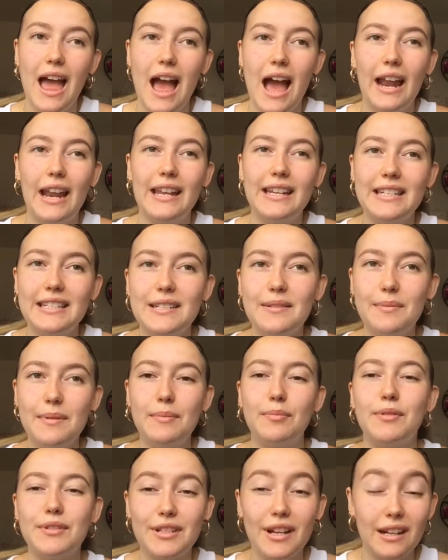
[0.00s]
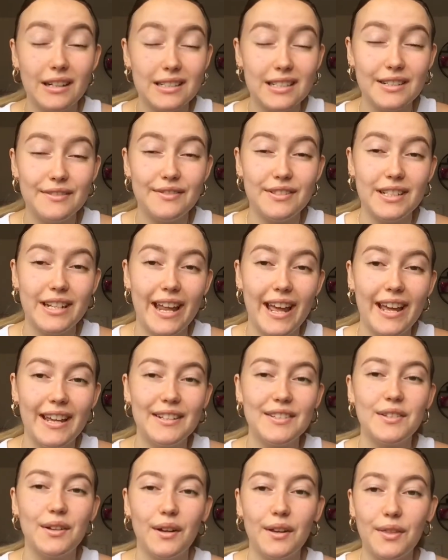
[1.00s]
And I need to be productive today,
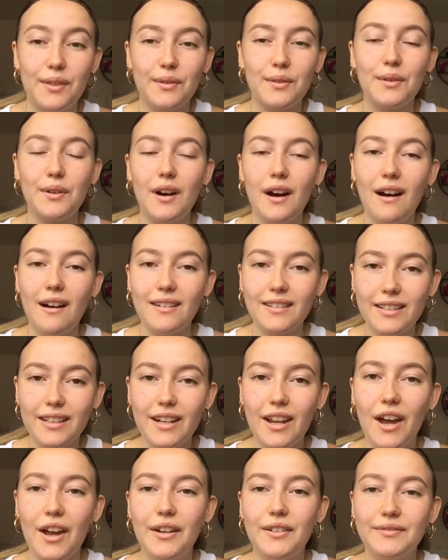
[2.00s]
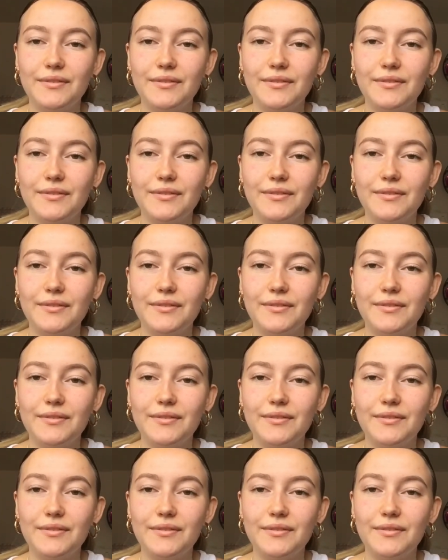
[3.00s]
so I thought, you know,